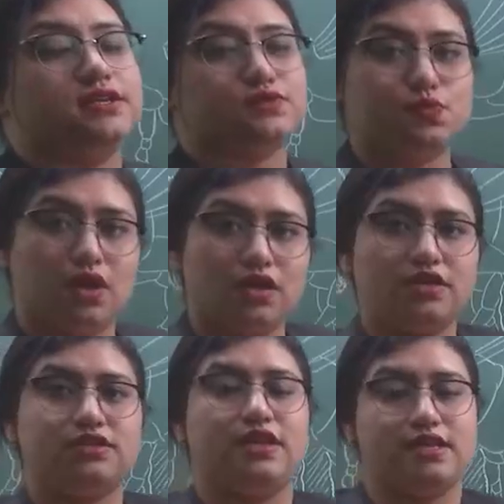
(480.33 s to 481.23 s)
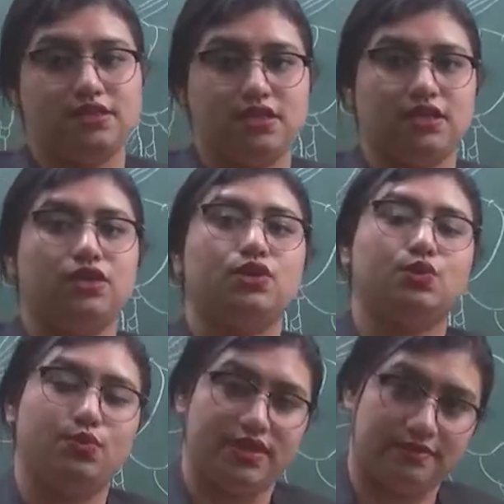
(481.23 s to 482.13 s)
smaller than the
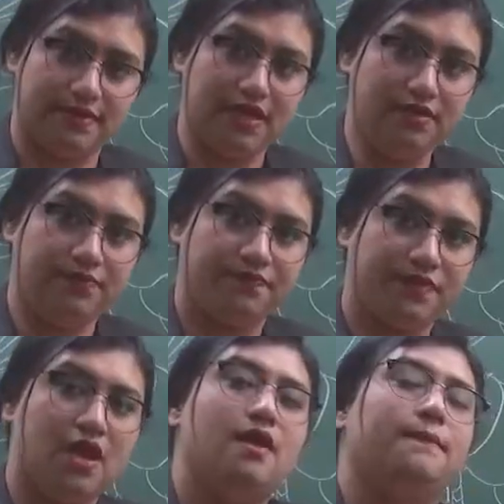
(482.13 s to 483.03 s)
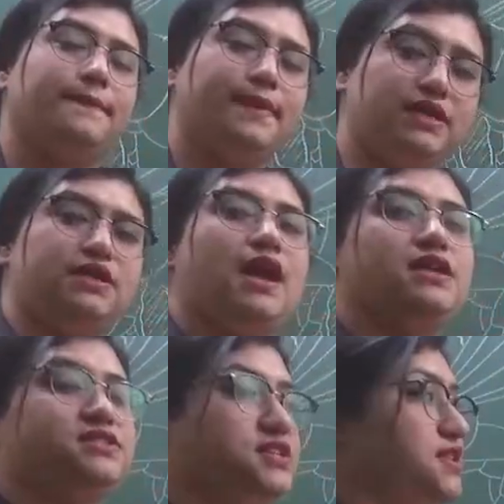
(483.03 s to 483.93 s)
queen bee but
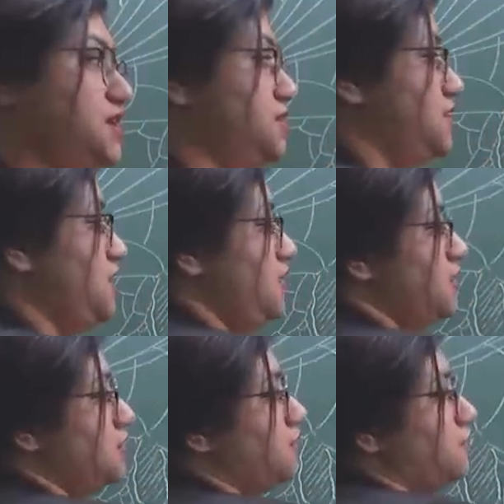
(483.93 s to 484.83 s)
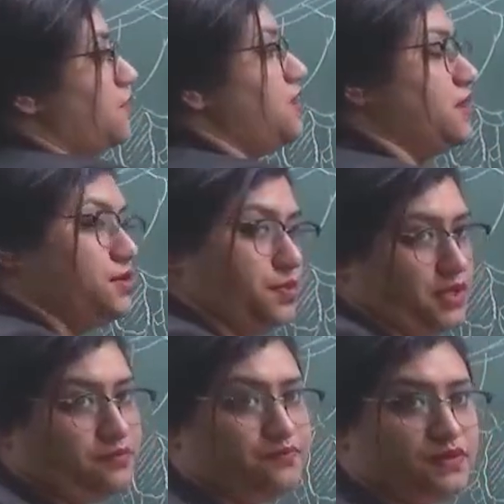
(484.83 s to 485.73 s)
larger than the worker
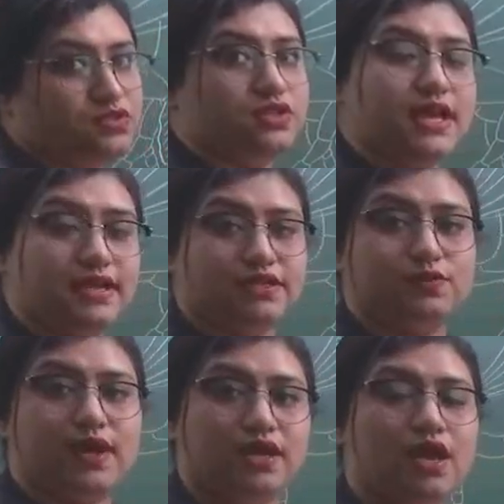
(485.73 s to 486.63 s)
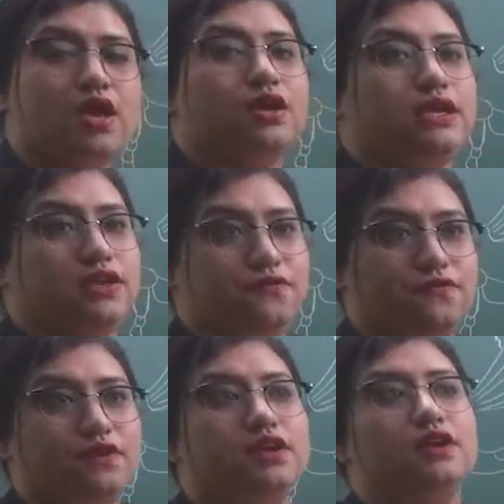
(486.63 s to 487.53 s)
bee. So that is why if
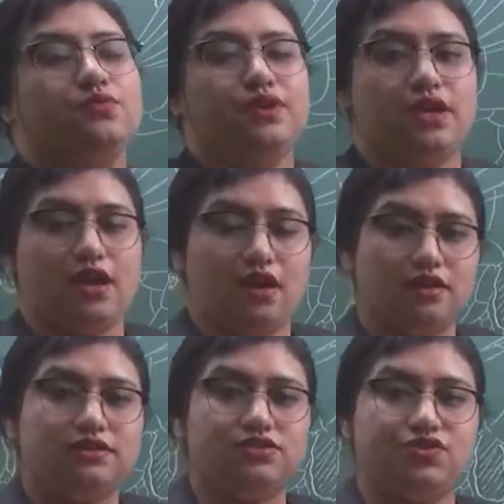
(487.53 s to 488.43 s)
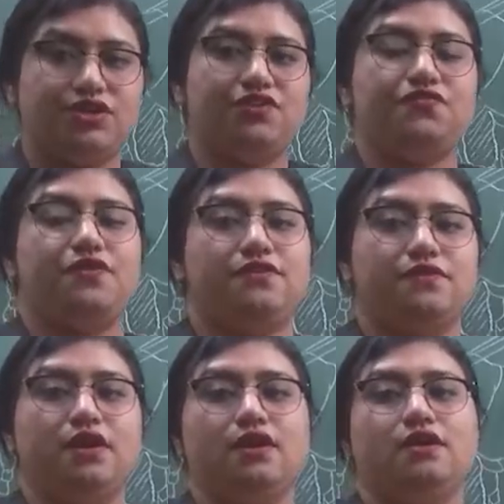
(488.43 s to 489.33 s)
all the three
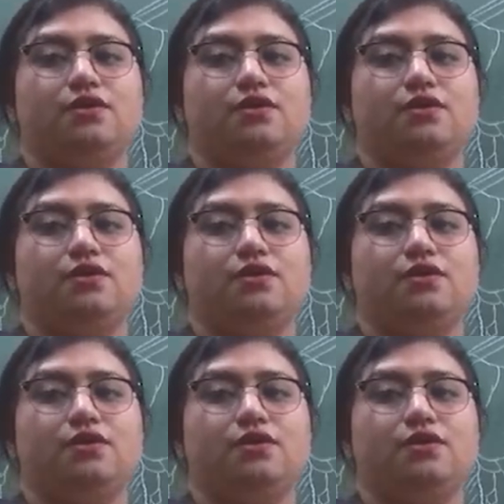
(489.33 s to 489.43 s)
different